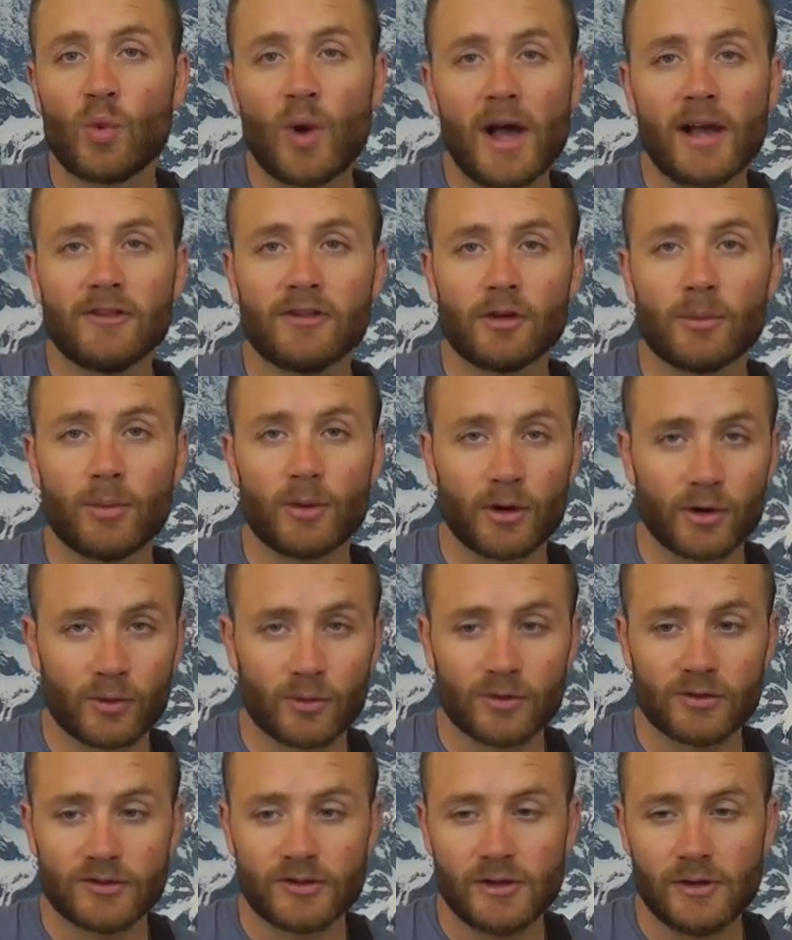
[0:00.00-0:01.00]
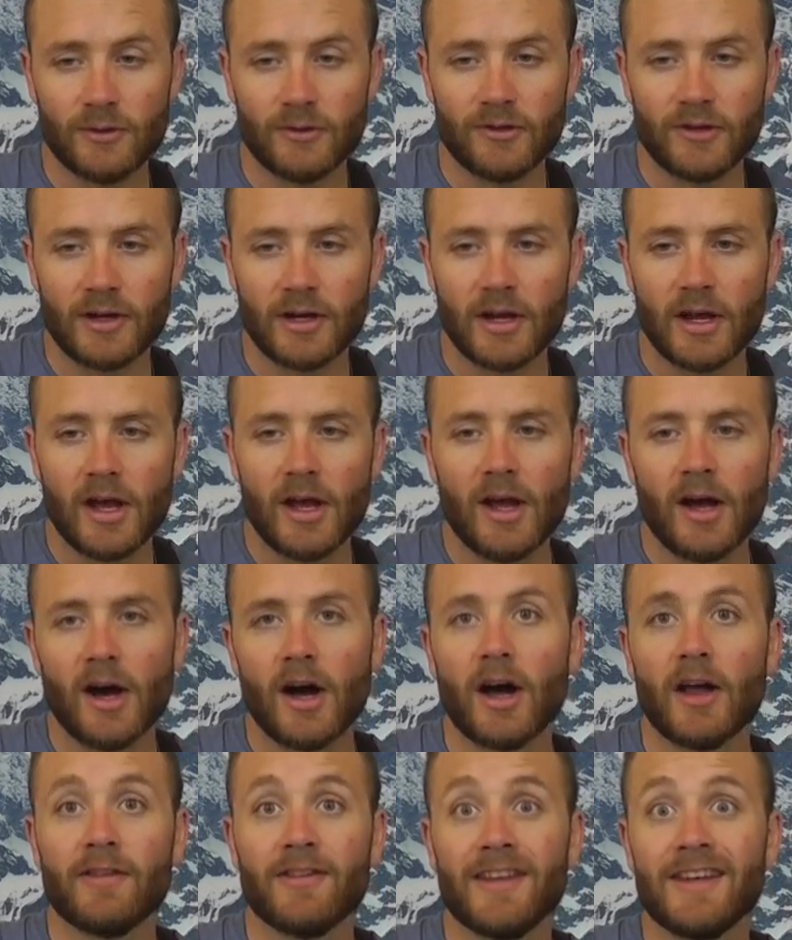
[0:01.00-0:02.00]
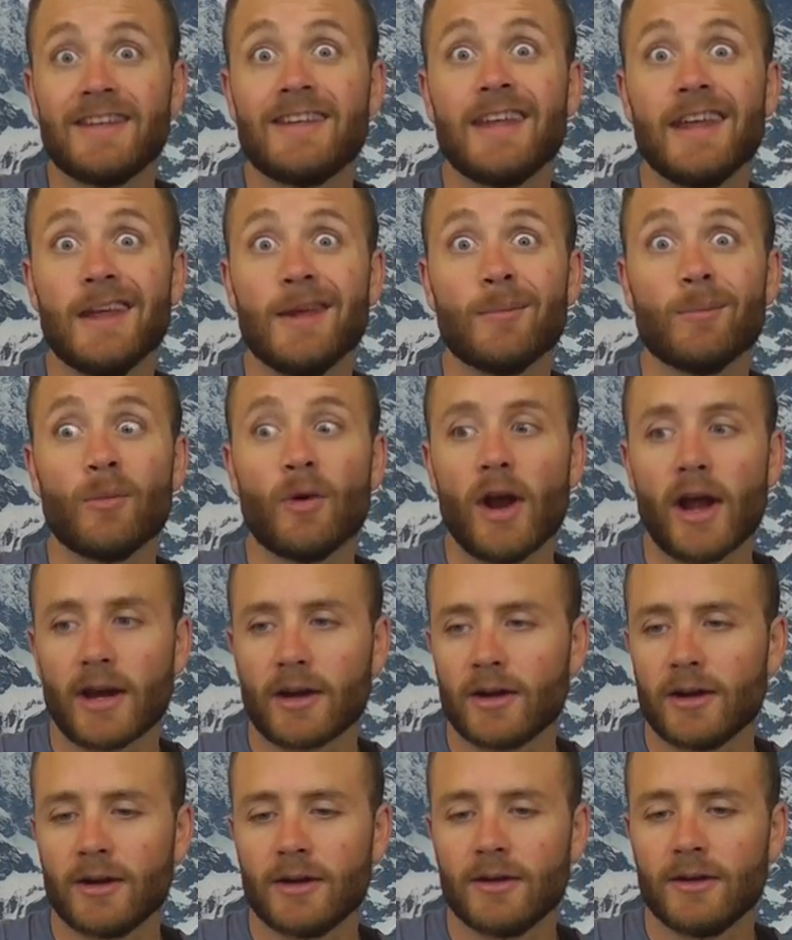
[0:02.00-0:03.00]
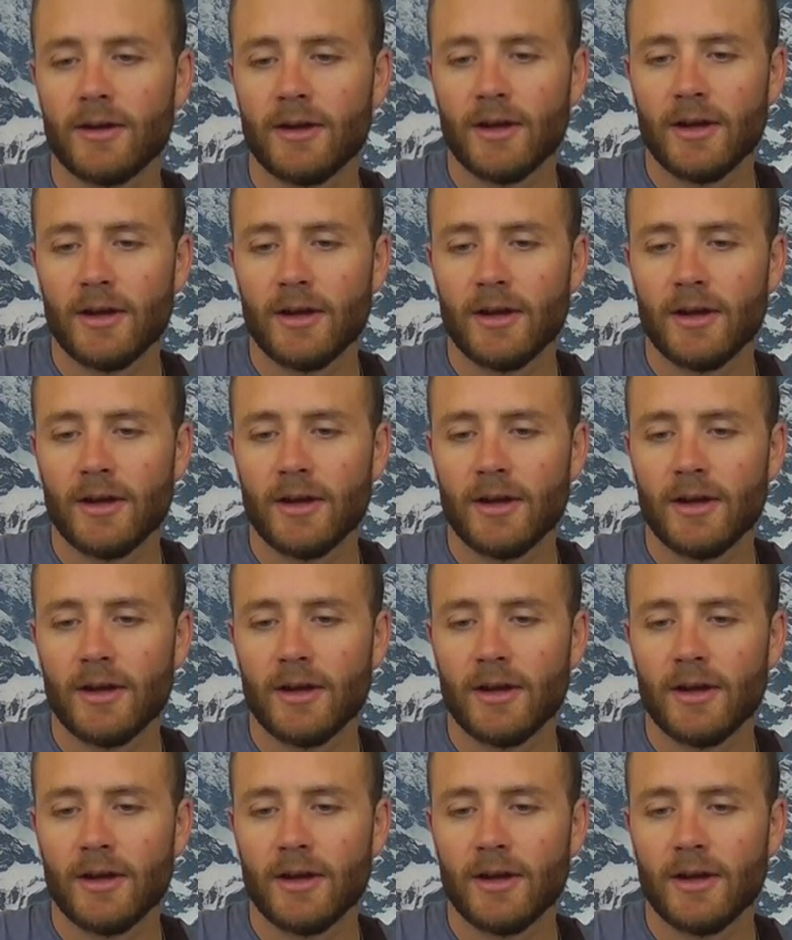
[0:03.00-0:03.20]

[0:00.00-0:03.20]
Westerberg was using on the Tim record.